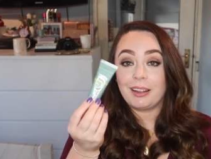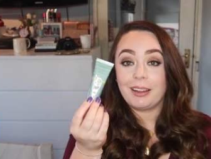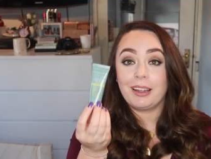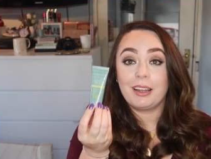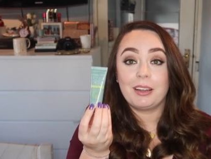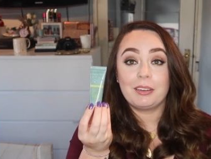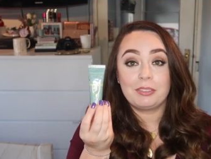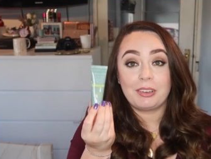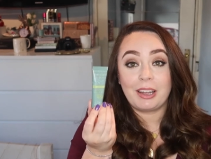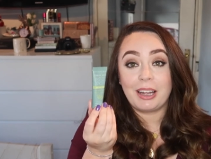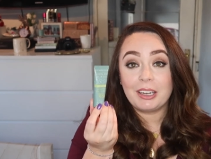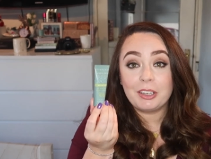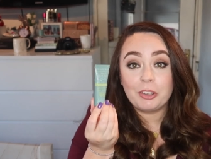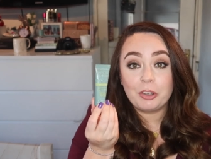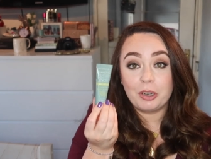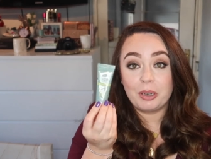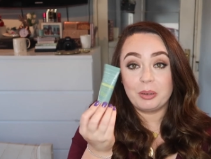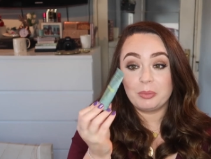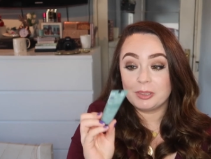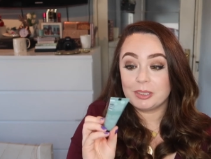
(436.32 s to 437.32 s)
I have a hand
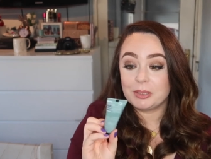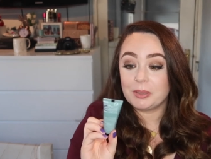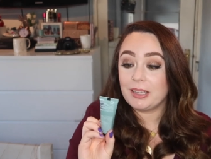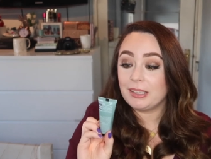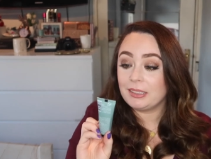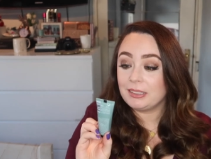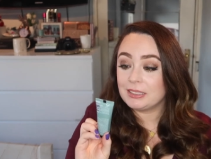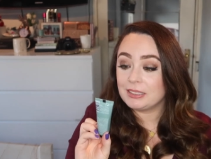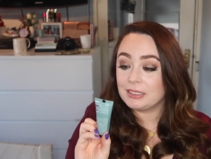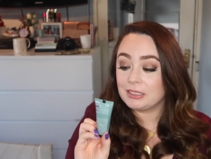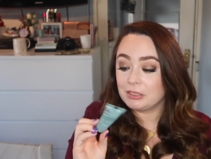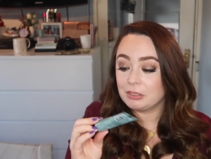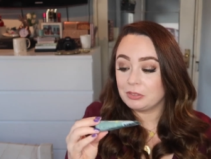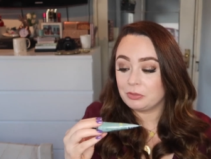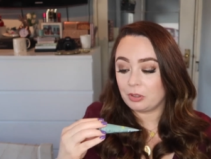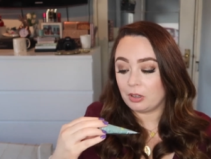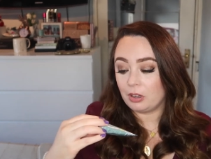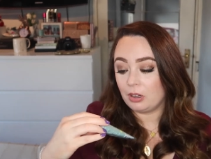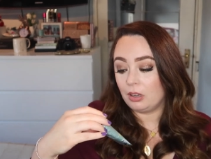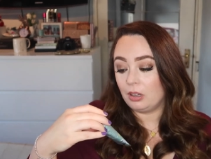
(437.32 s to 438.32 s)
cream as well. This is
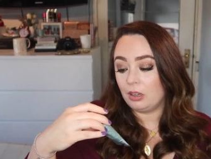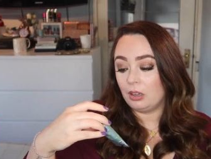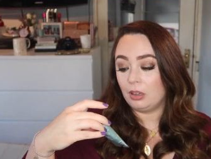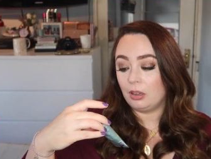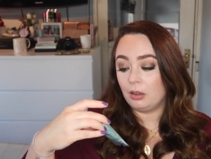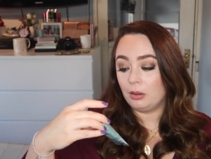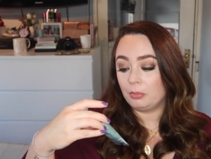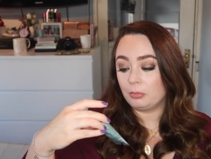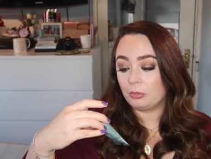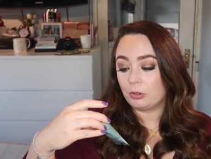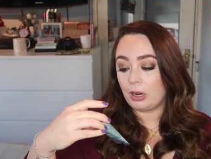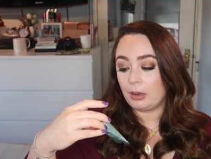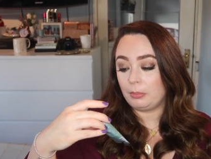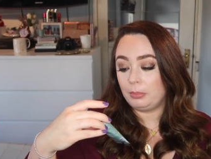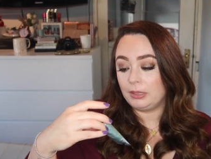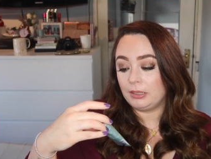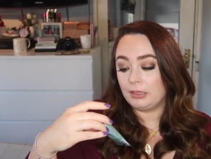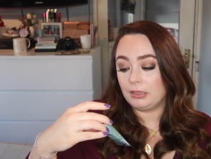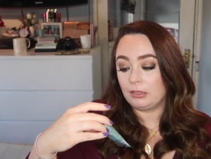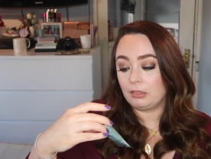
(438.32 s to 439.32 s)
from
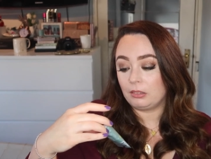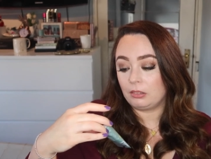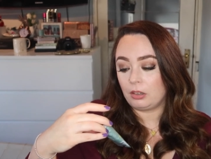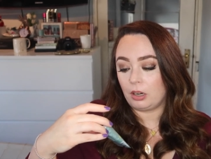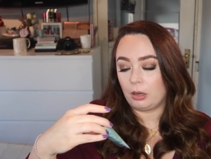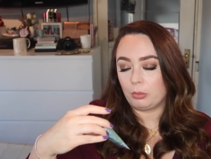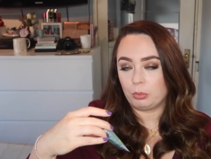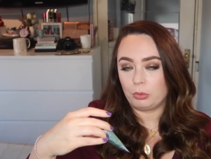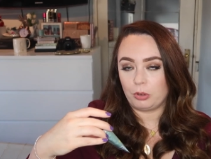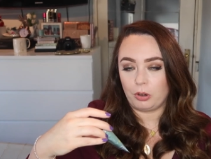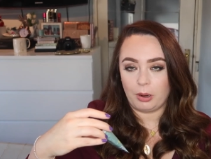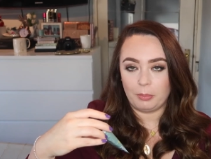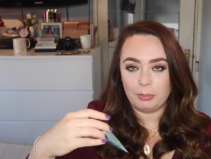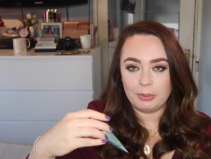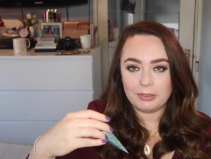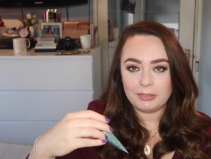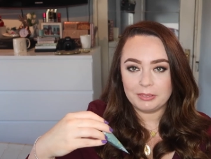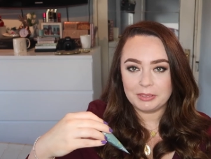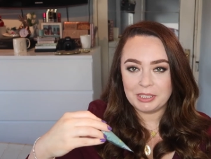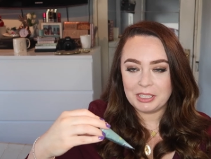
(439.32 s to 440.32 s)
Crablin, Crab,
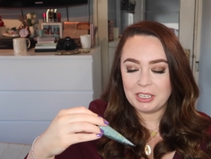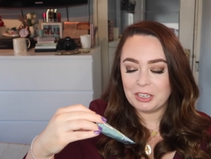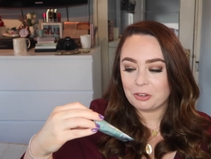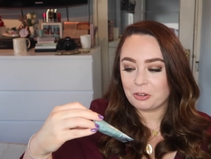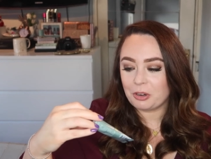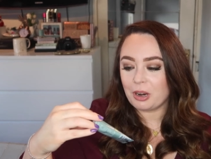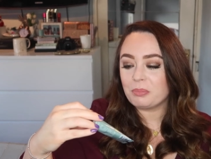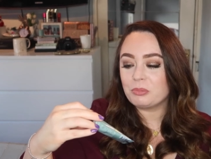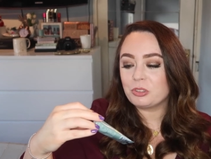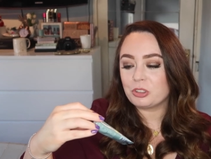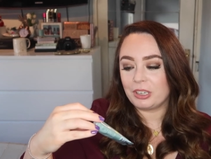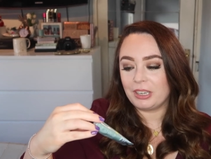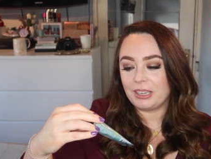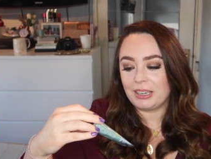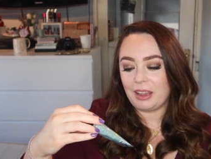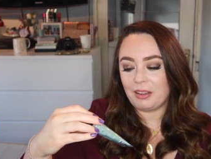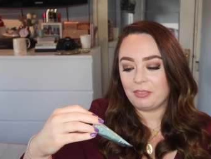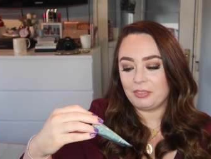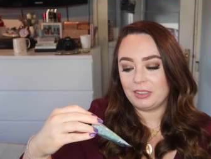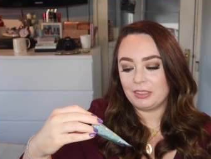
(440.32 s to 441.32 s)
Crablin? Crabtree
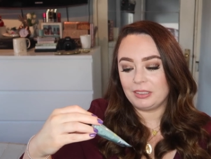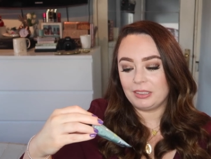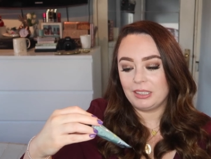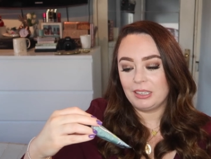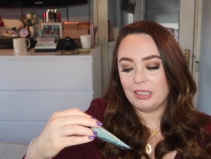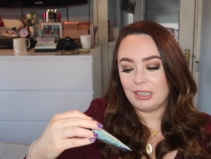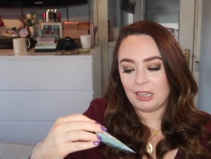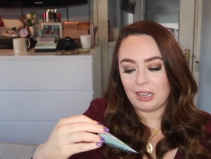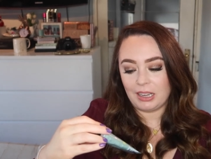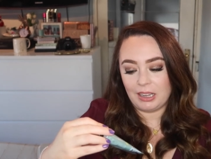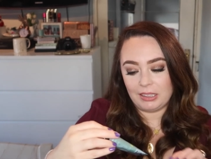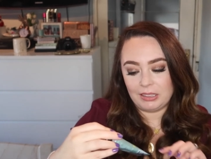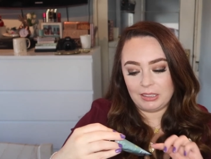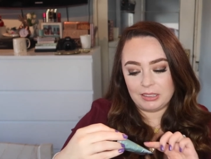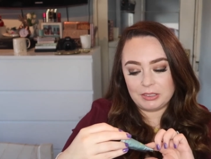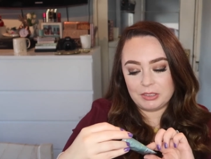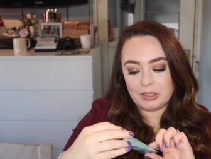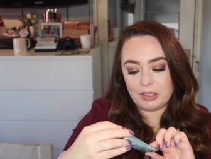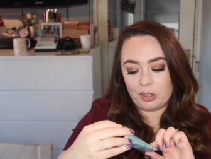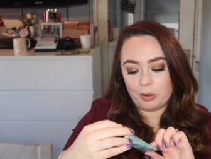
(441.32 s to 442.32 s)
and Evelyn, and
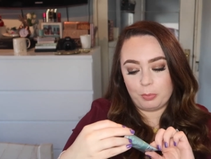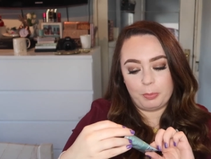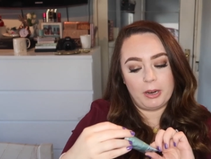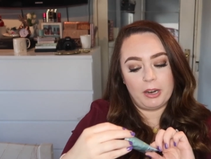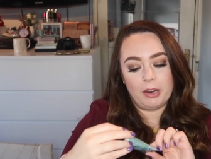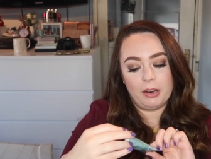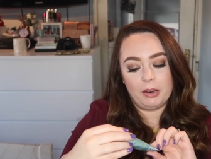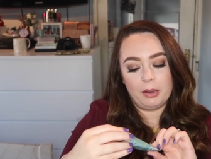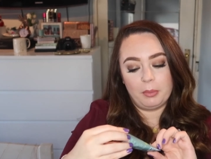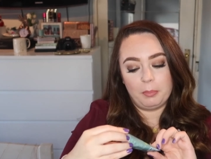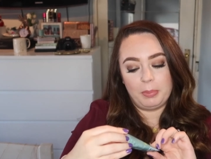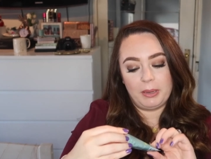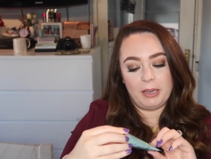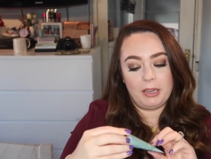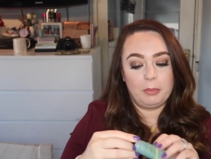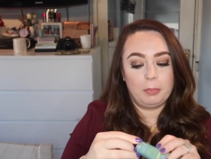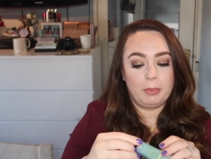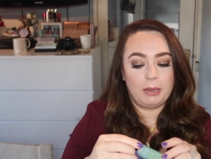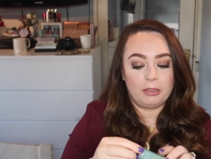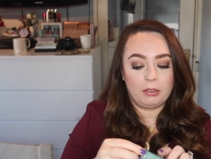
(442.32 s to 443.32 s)
it's their pear and
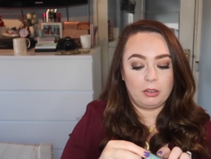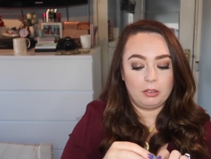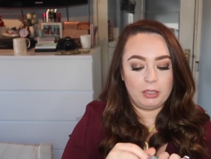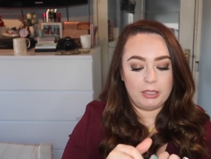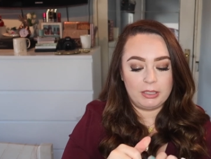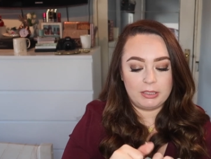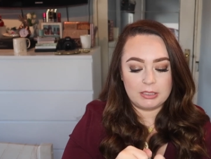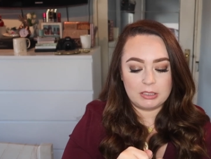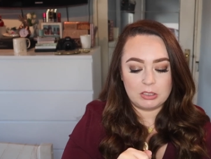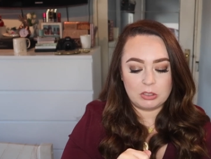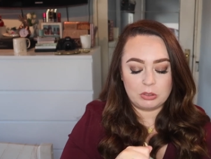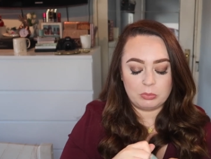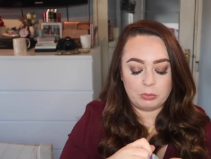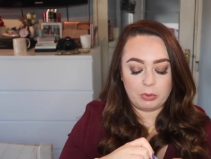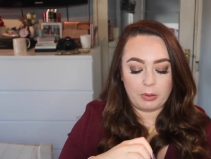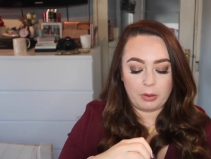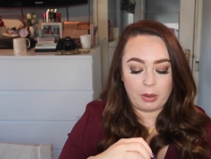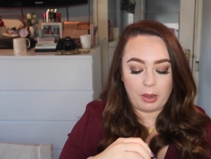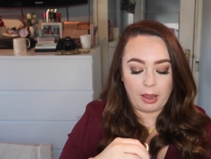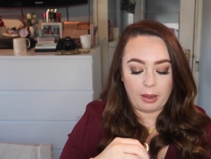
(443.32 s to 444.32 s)
pink magnolia. This is
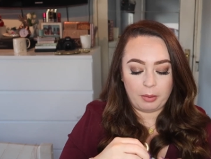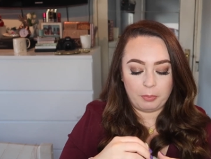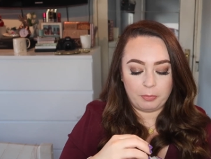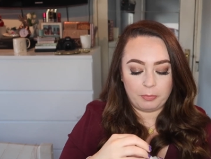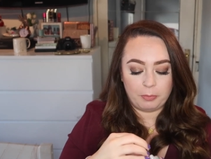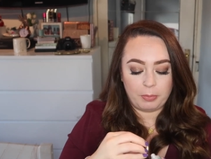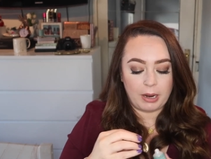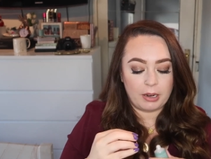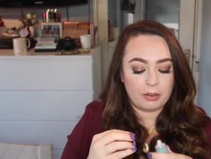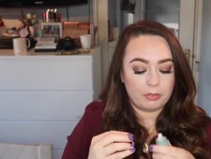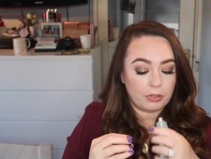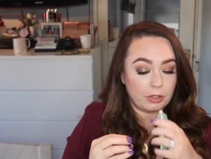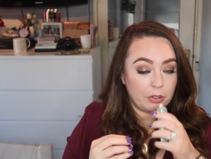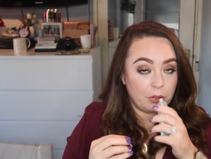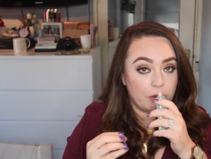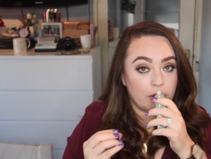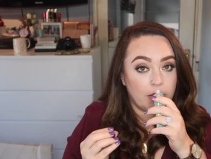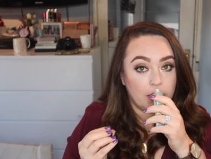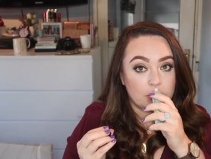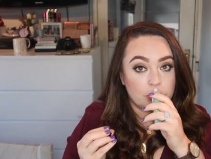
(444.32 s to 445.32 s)
uh, um part of their
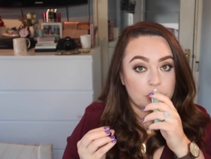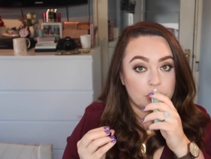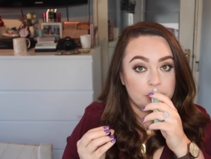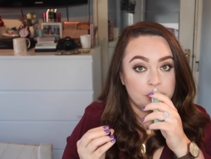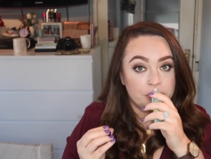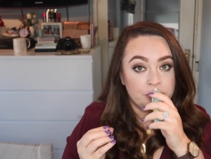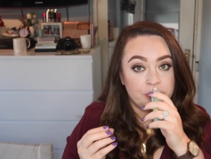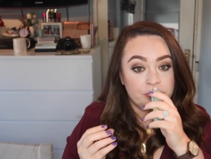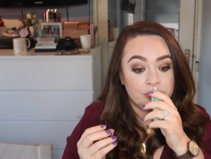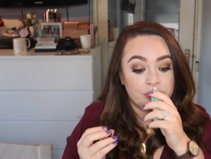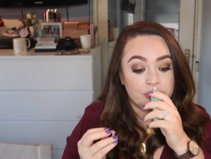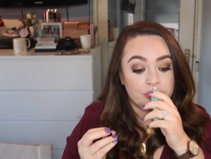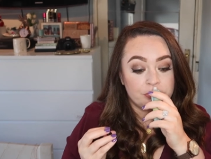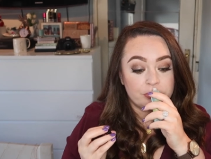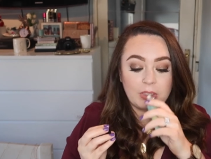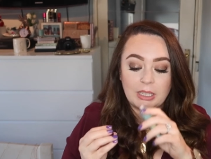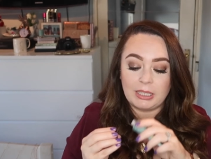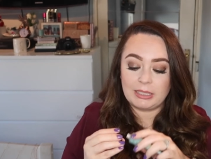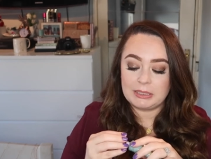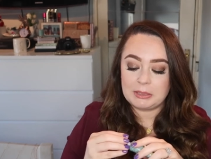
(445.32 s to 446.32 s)
new collection,
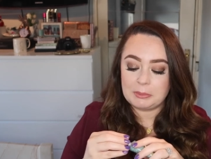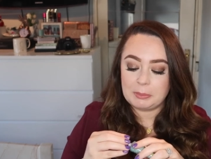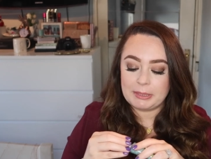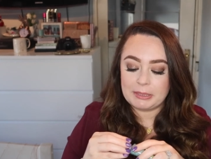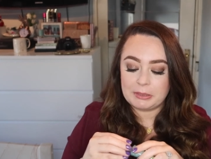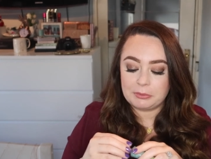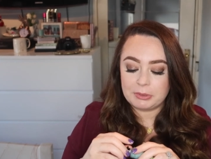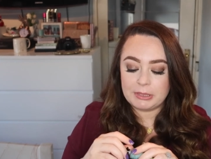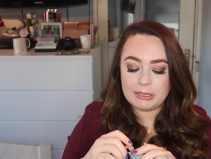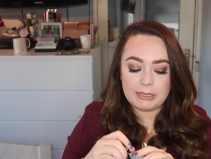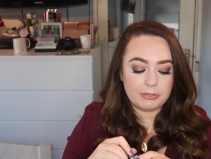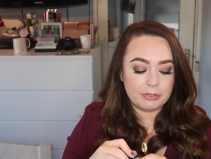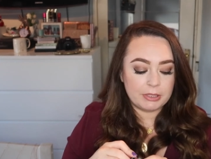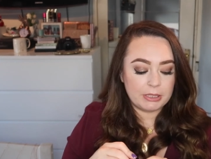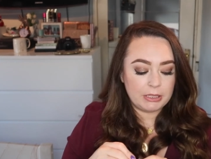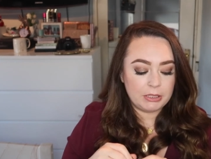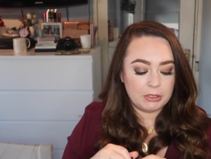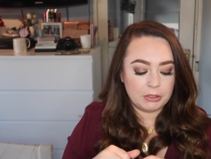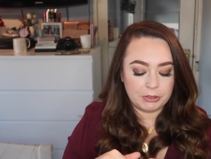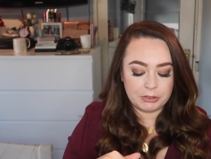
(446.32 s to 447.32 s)
and it smells really,
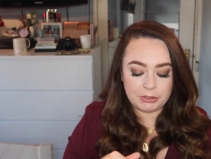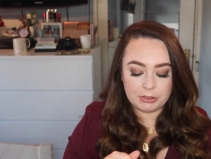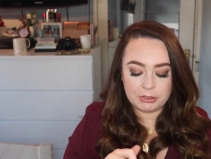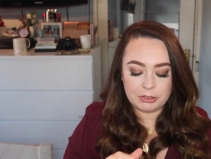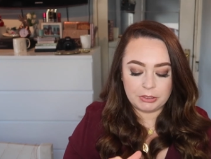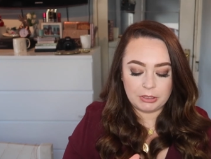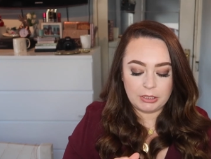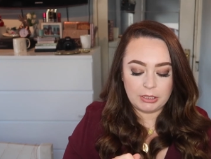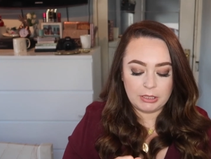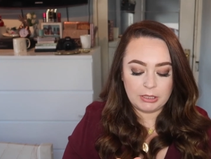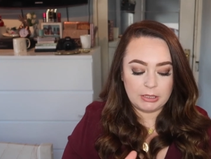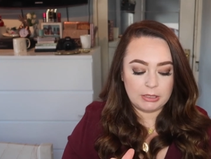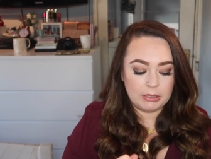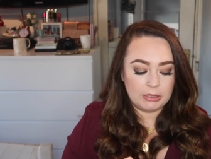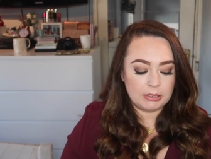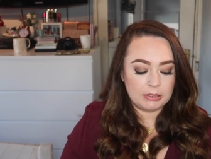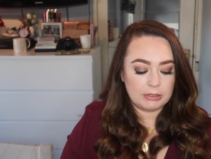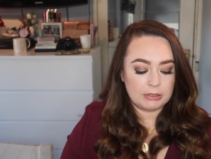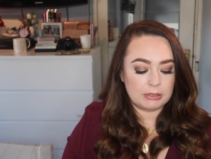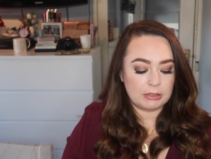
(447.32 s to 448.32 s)
really good.
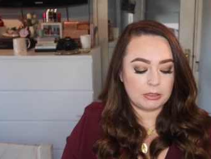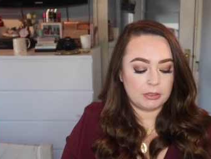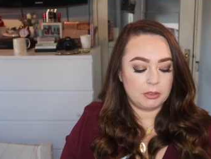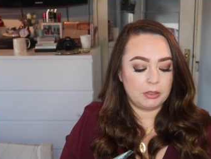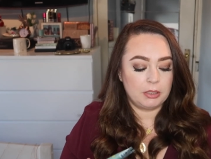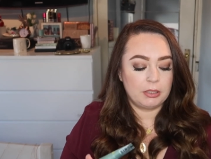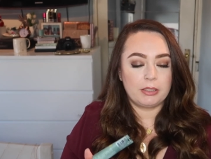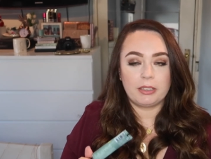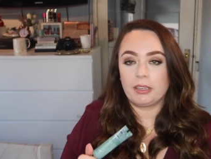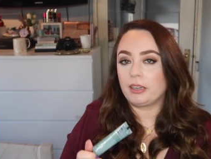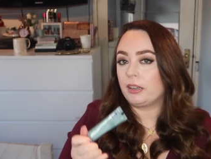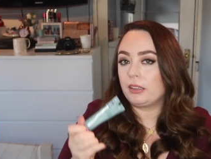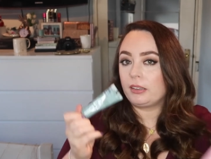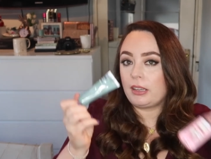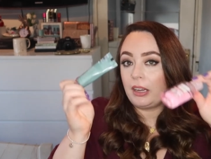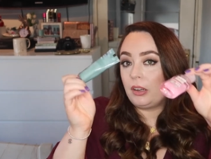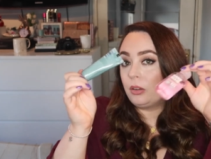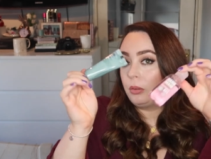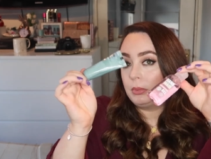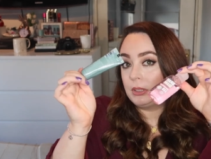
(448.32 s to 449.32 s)
So they
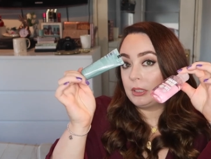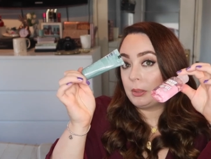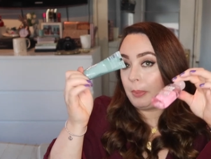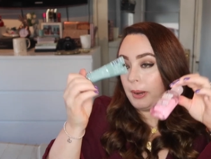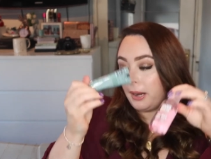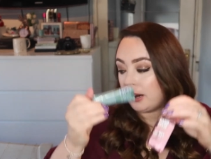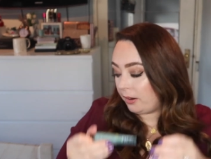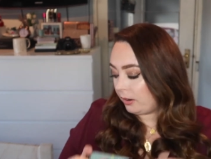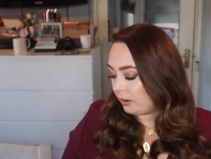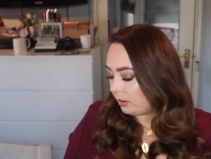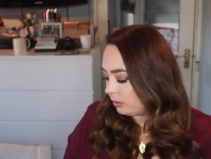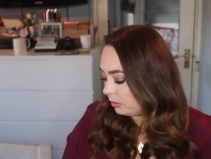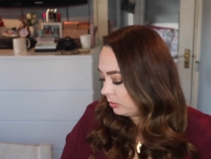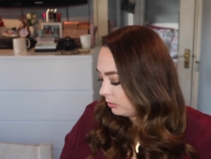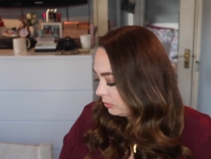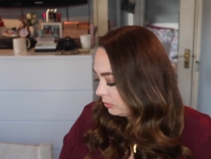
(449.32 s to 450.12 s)
they come as a pair.